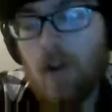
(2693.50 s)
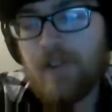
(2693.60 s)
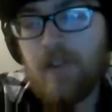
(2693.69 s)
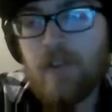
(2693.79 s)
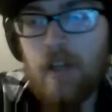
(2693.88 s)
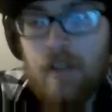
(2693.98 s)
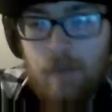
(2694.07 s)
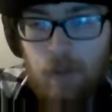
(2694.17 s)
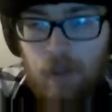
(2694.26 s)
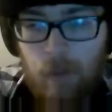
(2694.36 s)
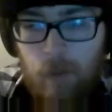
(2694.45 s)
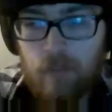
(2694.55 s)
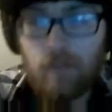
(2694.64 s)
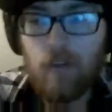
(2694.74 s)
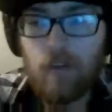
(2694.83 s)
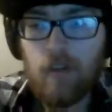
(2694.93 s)
very disappointed we
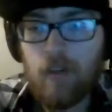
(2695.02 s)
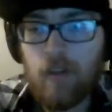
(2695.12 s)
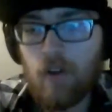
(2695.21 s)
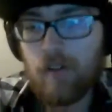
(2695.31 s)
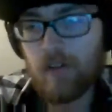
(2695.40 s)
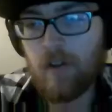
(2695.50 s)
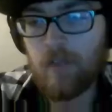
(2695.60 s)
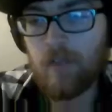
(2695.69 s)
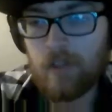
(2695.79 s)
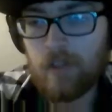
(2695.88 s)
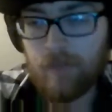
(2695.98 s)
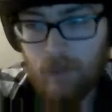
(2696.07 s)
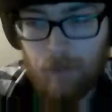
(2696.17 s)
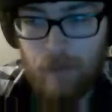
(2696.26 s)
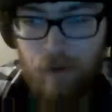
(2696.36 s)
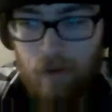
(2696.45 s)
aren't covering
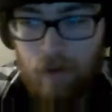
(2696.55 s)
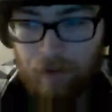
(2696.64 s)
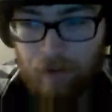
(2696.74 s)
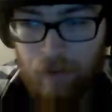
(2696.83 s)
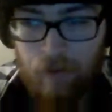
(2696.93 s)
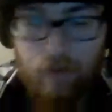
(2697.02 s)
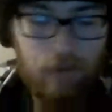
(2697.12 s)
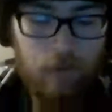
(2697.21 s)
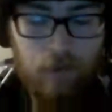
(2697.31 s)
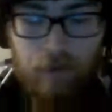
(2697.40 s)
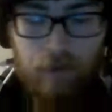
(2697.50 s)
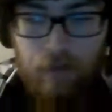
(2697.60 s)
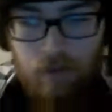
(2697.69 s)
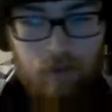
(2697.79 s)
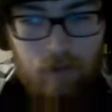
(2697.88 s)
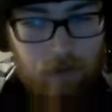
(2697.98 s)
single-payer healthcare in Southern
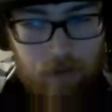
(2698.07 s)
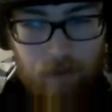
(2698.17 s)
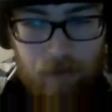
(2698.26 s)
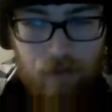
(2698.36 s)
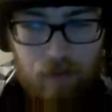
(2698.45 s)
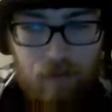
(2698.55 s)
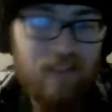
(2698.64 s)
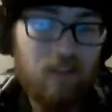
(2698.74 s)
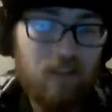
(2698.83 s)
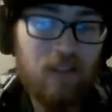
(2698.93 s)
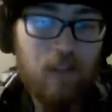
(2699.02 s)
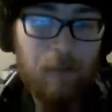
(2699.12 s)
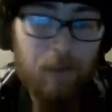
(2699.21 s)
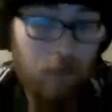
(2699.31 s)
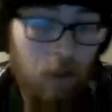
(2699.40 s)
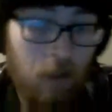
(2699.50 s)
California right now, because that's a good topic.
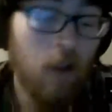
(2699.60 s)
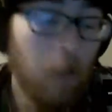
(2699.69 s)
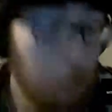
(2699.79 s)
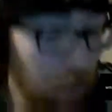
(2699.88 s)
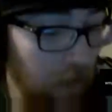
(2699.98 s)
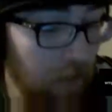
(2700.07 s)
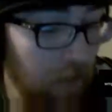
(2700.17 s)
But